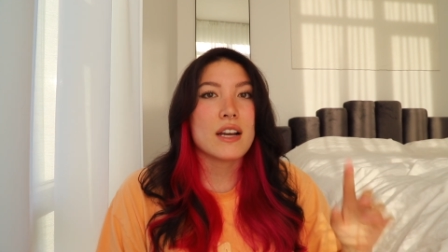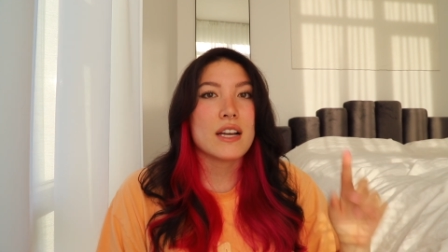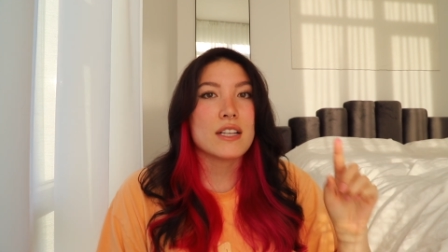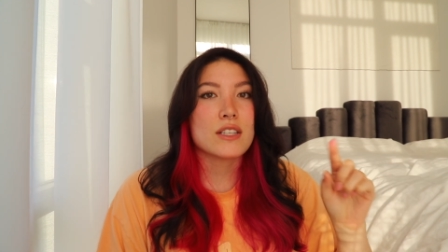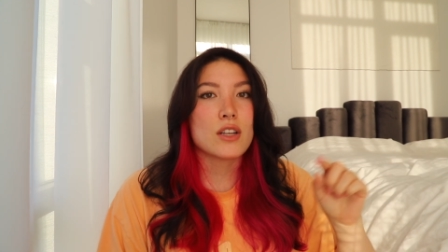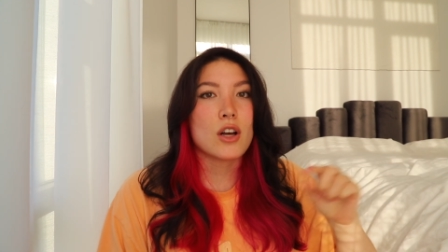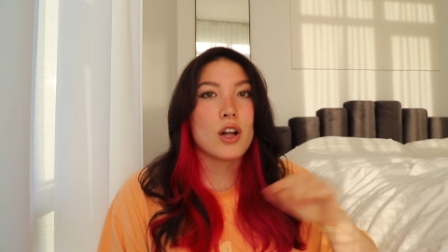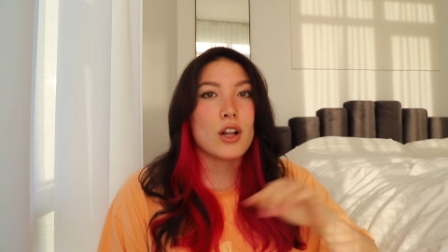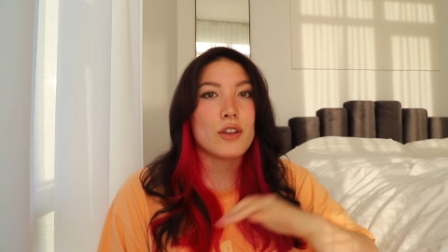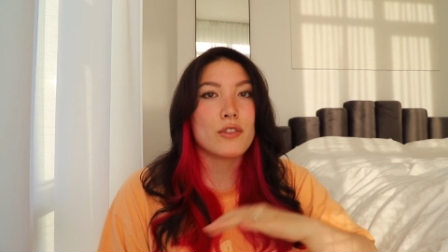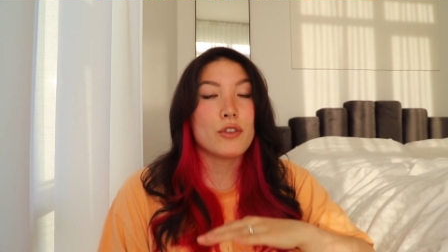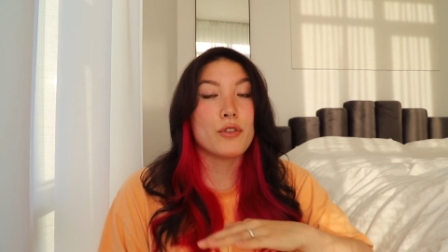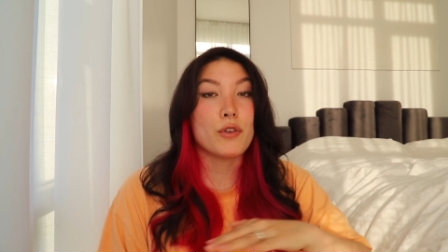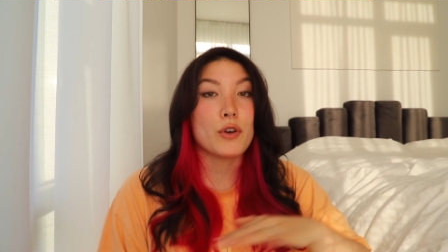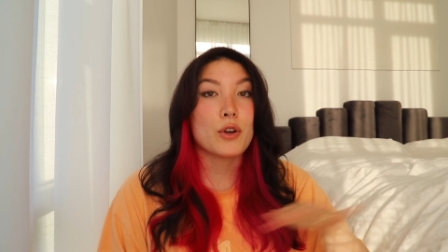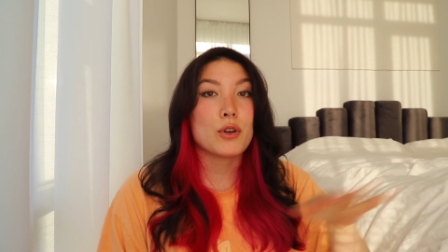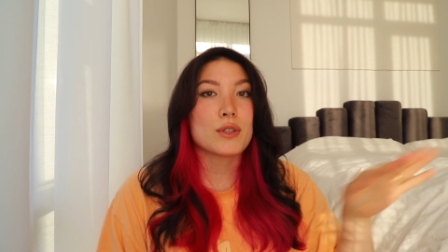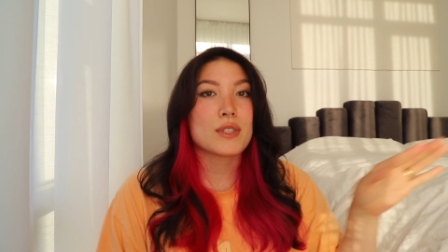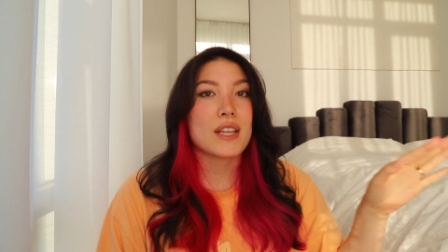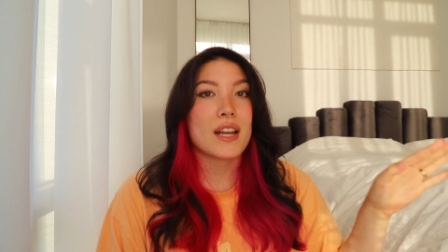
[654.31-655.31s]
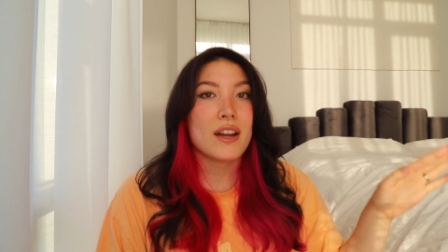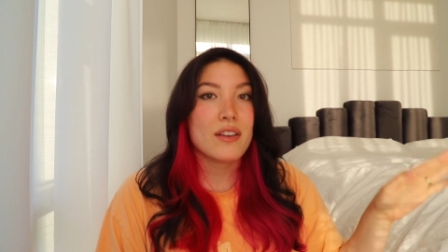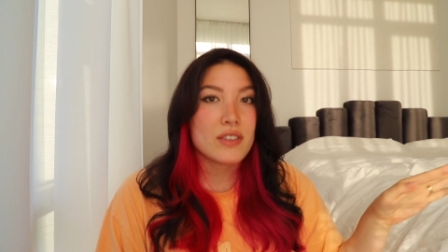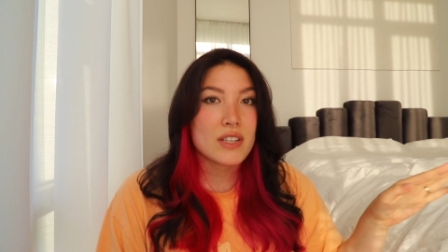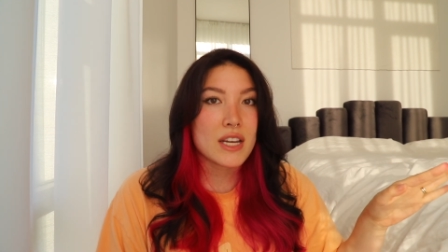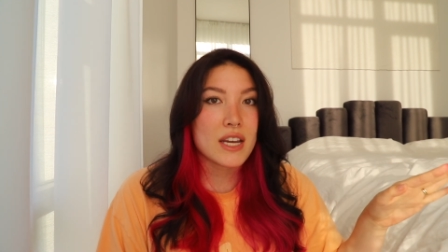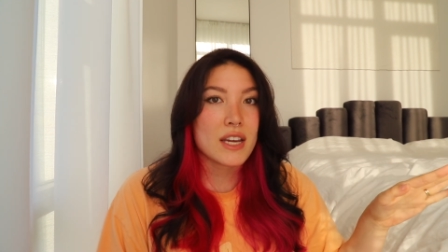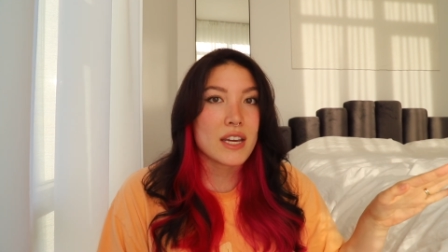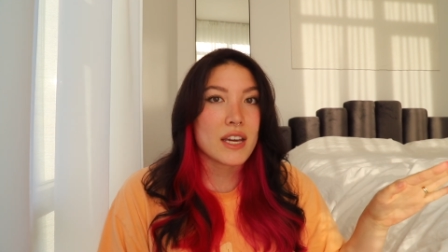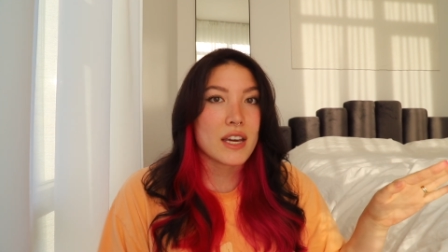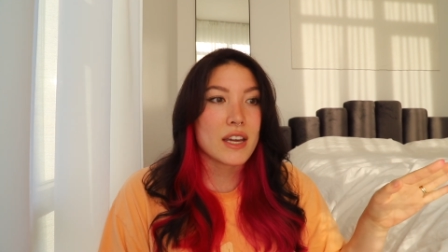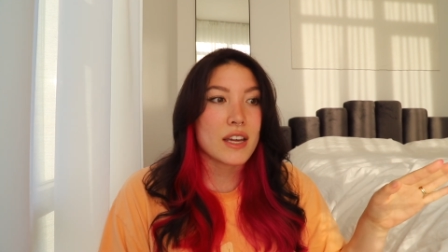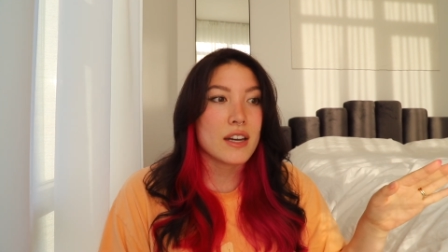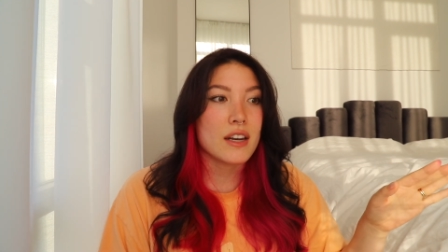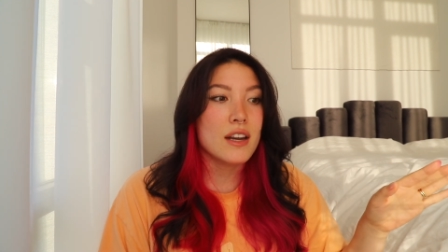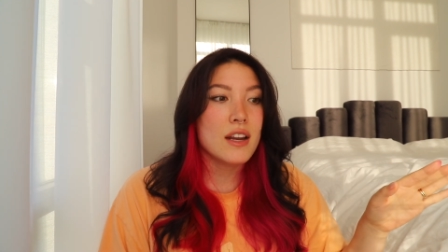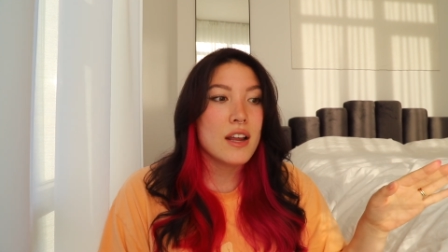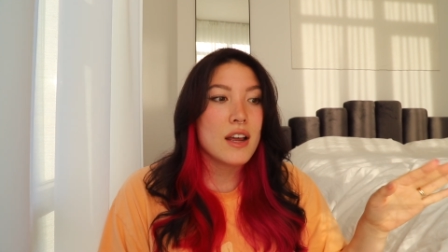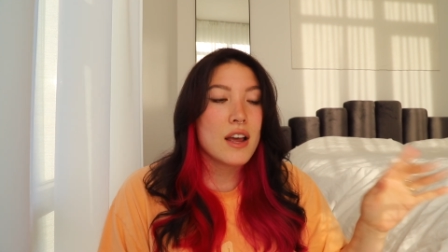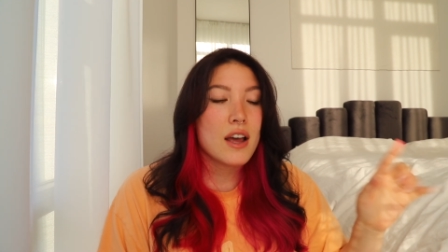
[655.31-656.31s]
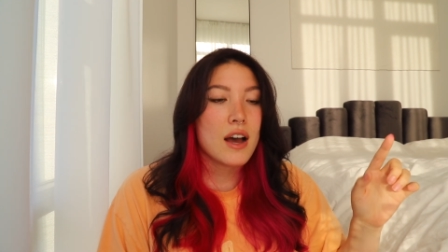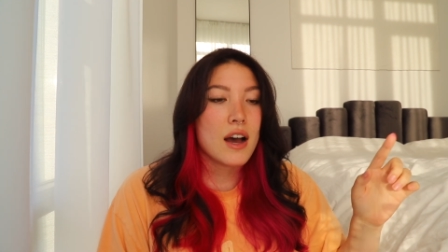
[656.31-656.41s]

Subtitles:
is all the photos that I've taken.